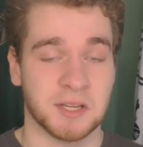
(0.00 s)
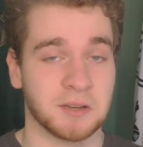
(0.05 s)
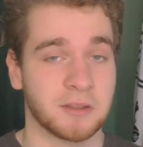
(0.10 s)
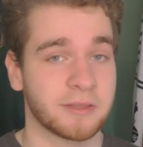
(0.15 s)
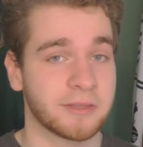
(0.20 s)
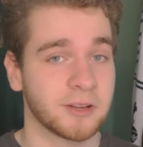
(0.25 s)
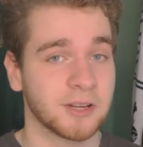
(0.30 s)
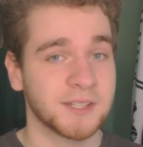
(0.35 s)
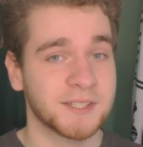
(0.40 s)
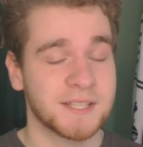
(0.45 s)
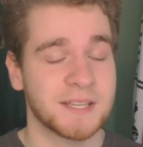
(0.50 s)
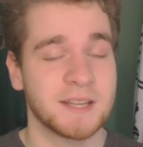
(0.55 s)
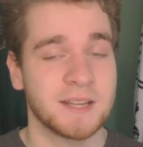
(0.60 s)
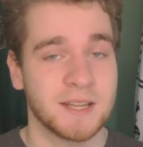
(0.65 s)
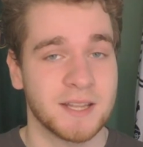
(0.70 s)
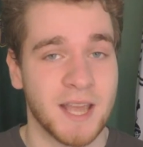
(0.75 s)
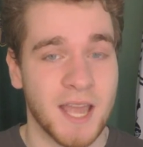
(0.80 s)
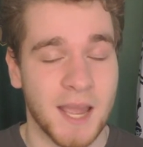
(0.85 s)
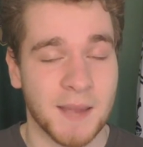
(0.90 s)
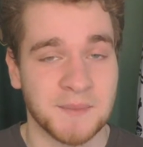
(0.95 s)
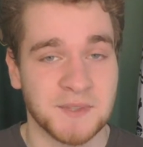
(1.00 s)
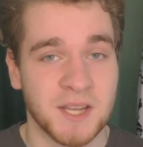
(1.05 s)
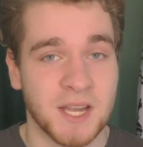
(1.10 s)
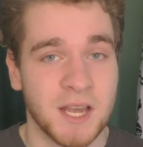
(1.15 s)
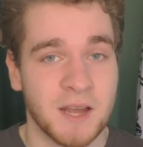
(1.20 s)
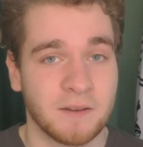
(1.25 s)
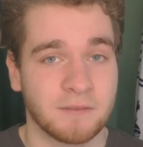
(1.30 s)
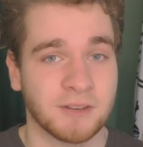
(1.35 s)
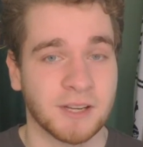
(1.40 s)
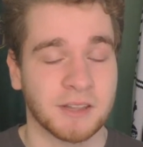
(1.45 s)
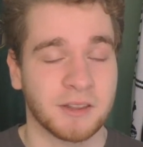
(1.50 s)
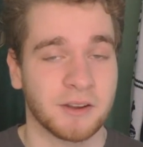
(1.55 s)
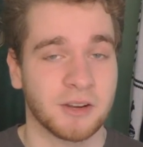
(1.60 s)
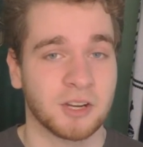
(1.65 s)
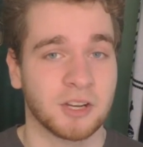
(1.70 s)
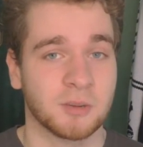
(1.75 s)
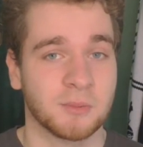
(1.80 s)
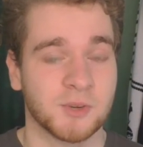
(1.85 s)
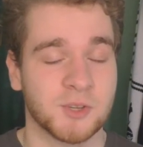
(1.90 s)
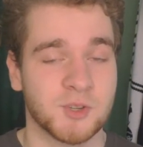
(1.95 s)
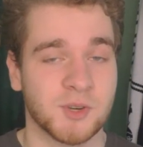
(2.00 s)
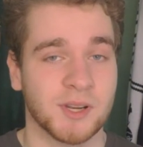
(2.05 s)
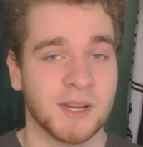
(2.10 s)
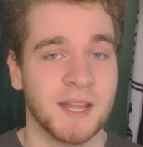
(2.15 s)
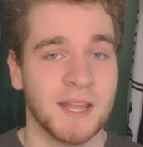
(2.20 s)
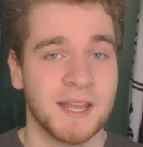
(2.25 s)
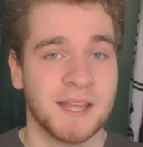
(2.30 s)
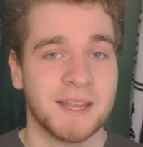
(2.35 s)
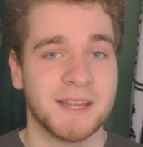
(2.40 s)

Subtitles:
In 13 games for Atletico Madrid,